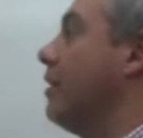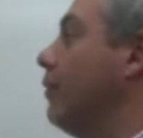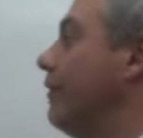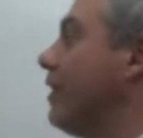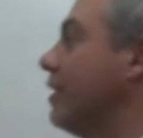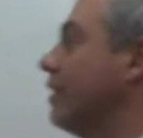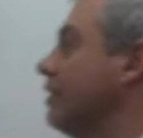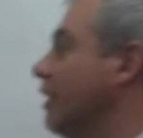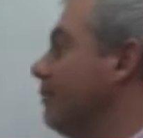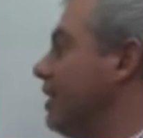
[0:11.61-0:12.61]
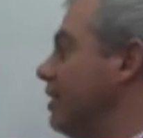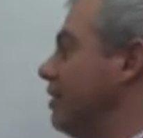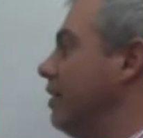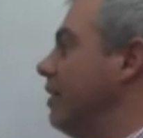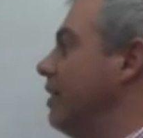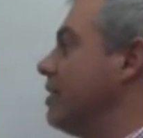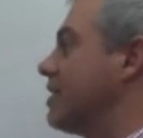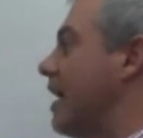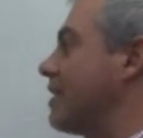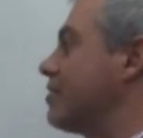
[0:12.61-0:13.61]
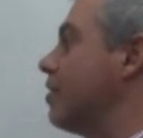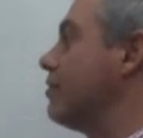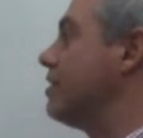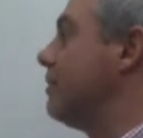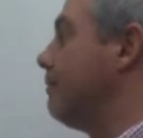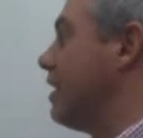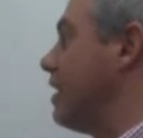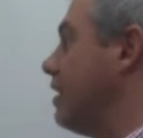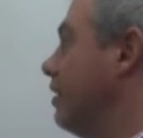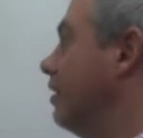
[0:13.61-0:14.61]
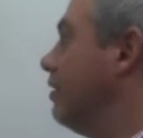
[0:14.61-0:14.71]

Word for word: We've got the limit as x goes to b